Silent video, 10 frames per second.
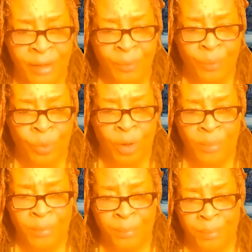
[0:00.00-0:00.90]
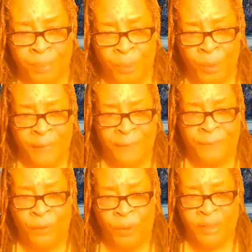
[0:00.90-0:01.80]
in one point
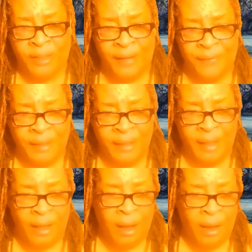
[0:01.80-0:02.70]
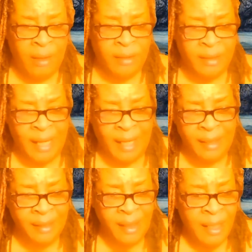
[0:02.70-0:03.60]
four seven uh,
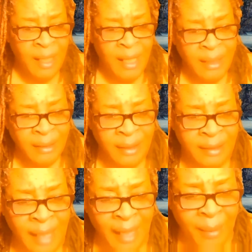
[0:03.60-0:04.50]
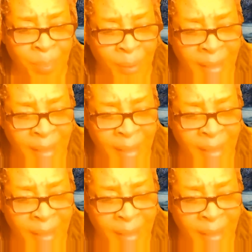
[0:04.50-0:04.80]
seconds. The second